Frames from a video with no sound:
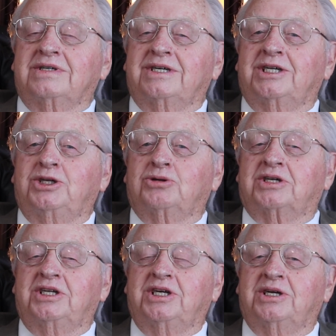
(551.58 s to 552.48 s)
and you
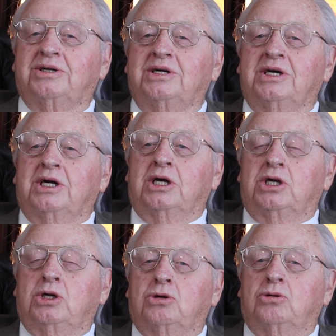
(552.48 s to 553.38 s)
can hear,
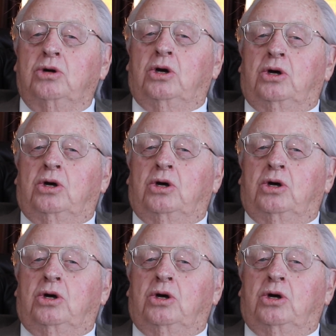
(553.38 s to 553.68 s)
you